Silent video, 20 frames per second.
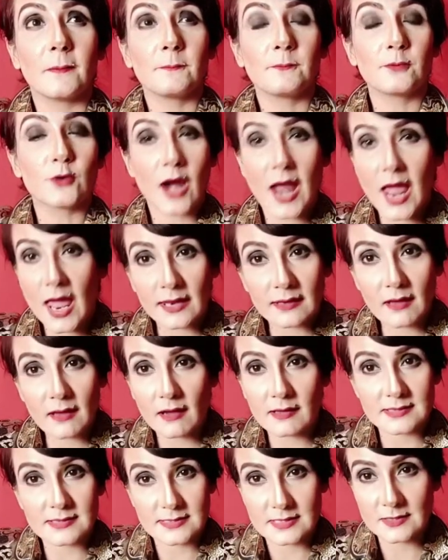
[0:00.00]
Bran
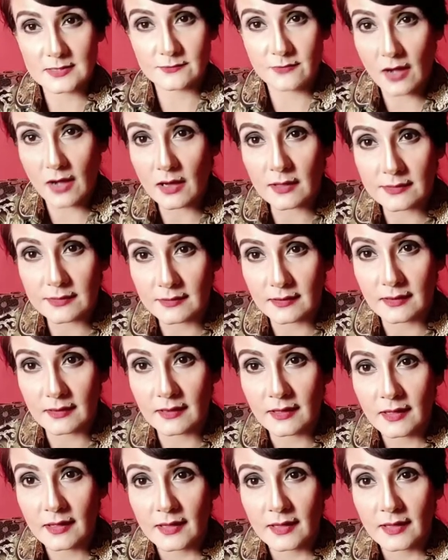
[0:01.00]
asked his father